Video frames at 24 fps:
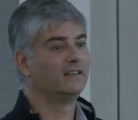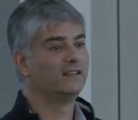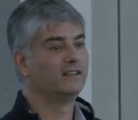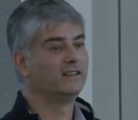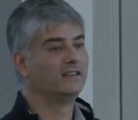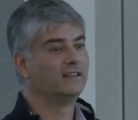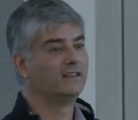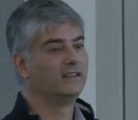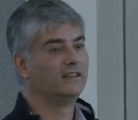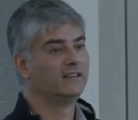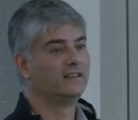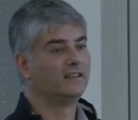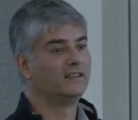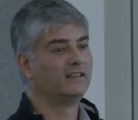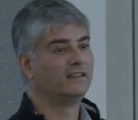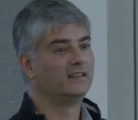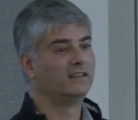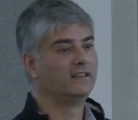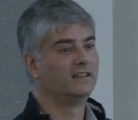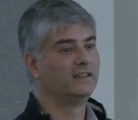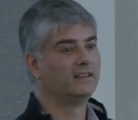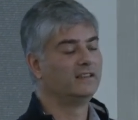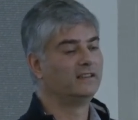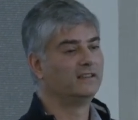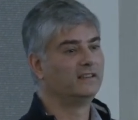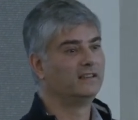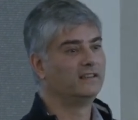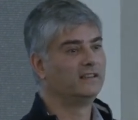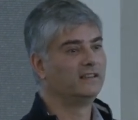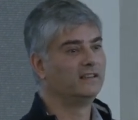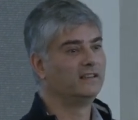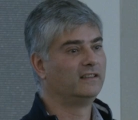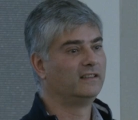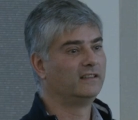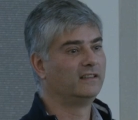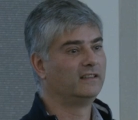
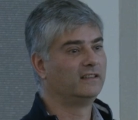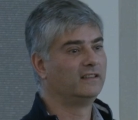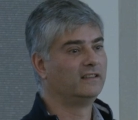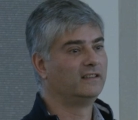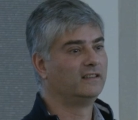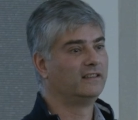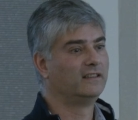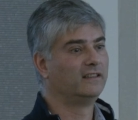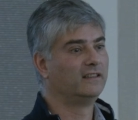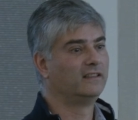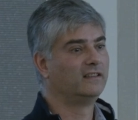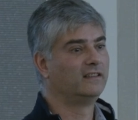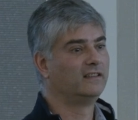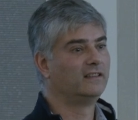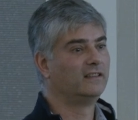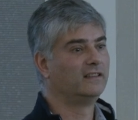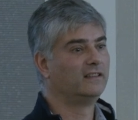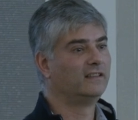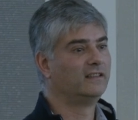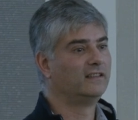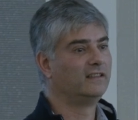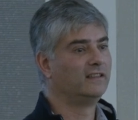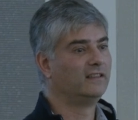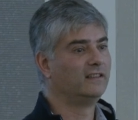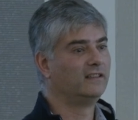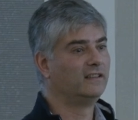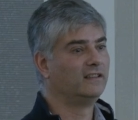(silence)